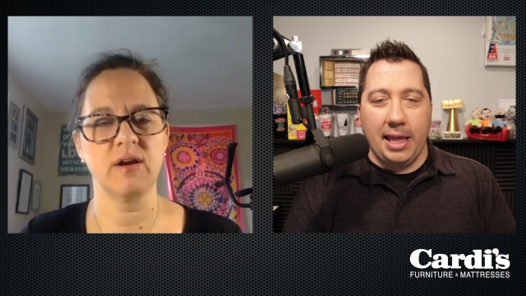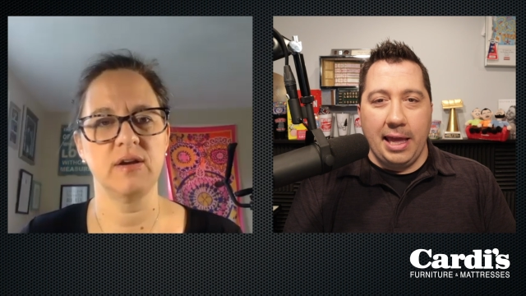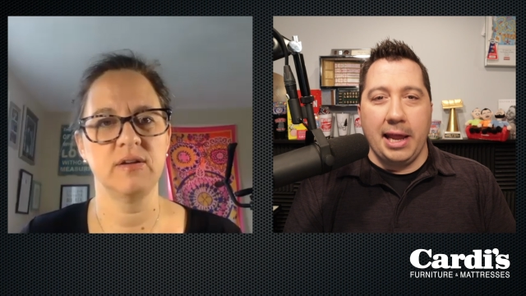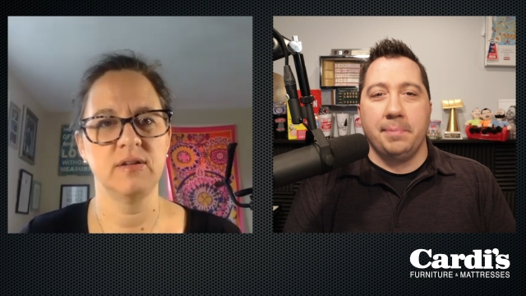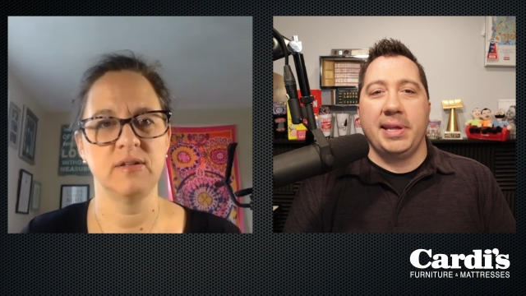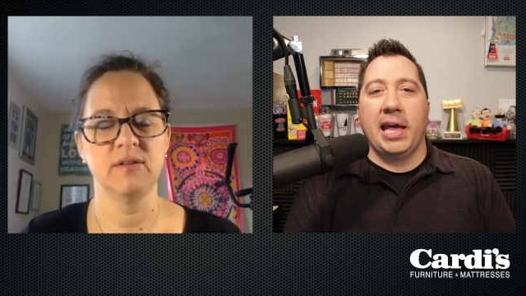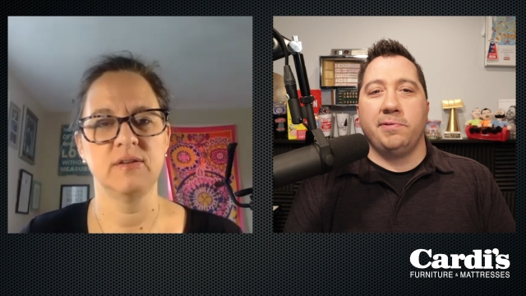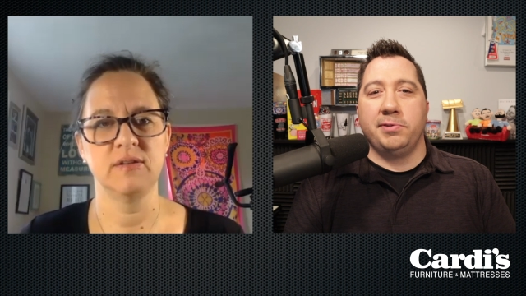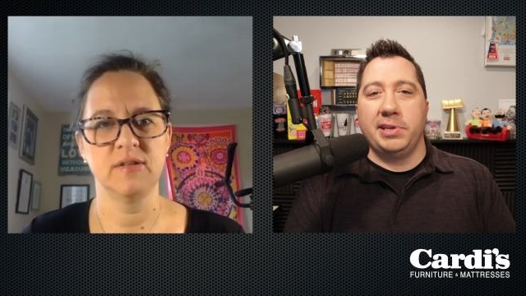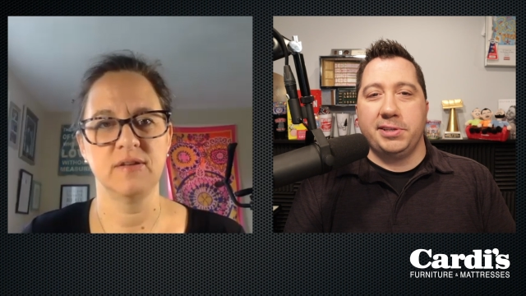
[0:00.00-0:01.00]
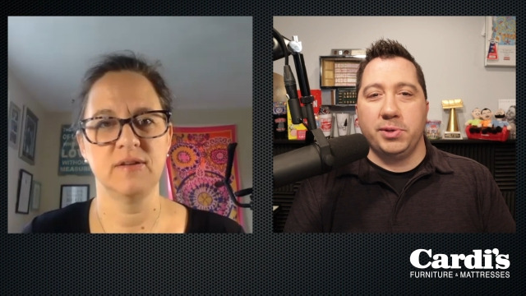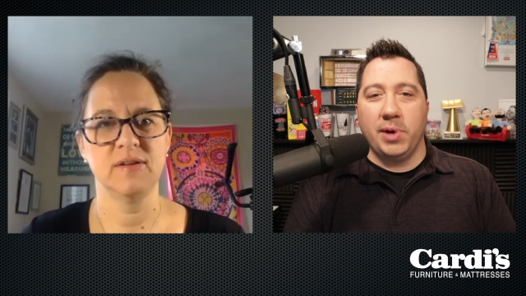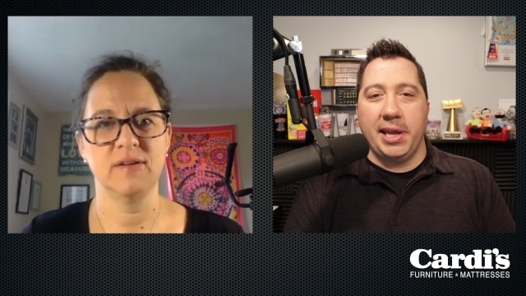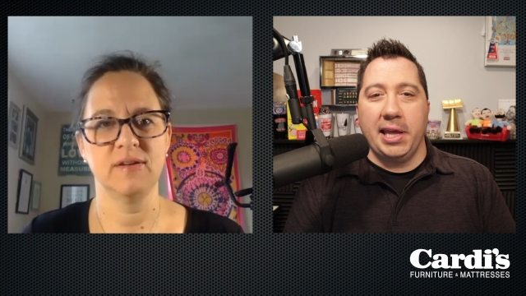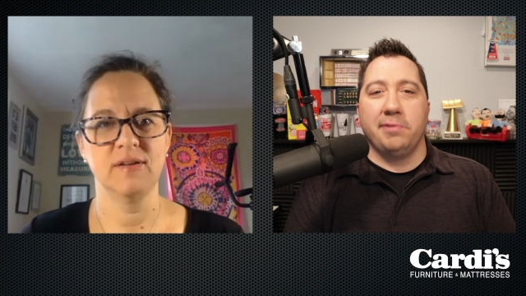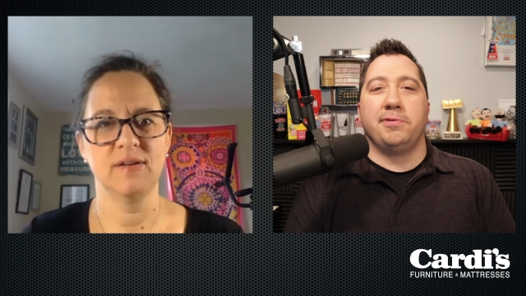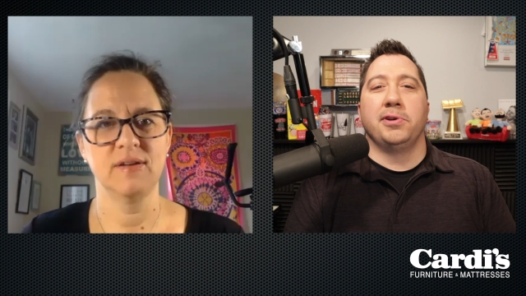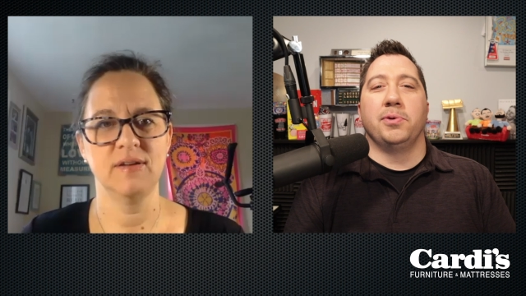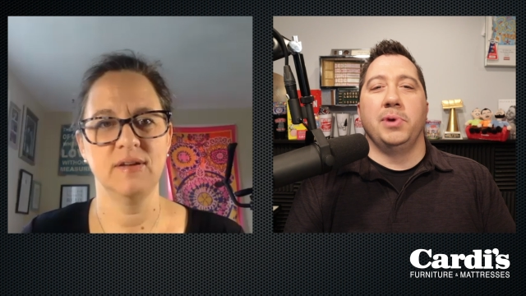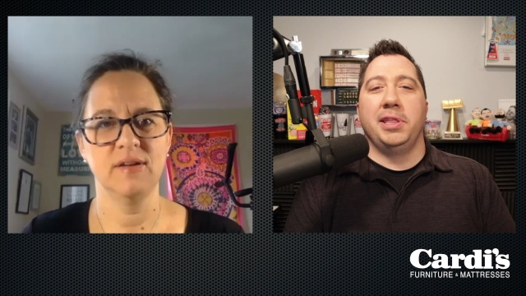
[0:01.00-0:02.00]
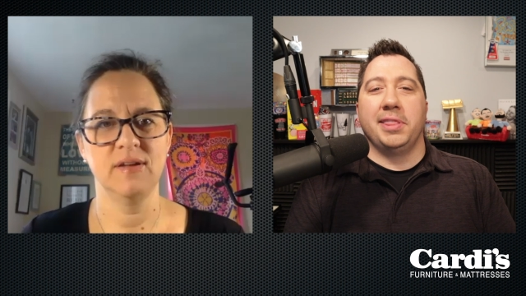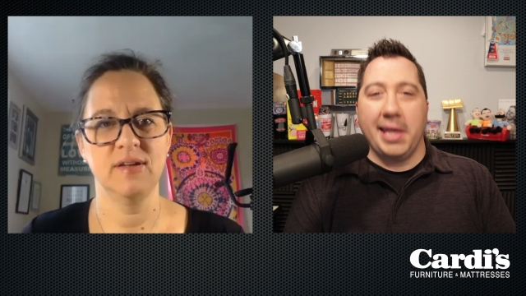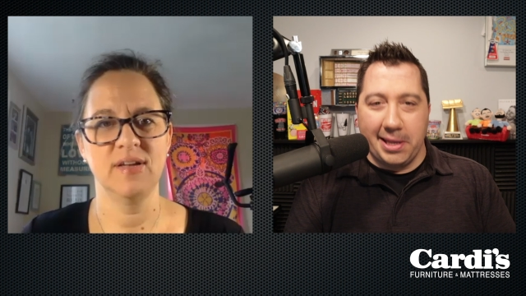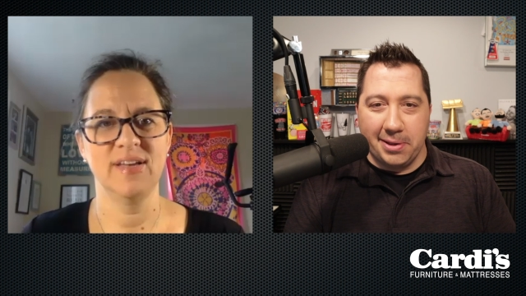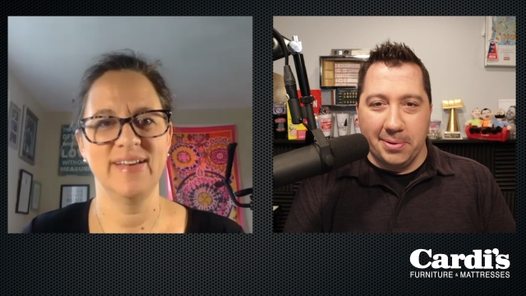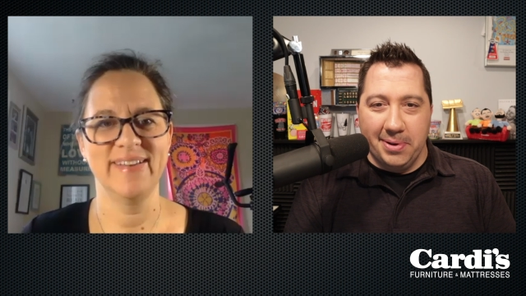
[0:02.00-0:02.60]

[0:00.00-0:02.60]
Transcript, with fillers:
Speaker 1: and on behalf of DCYF, we thank you.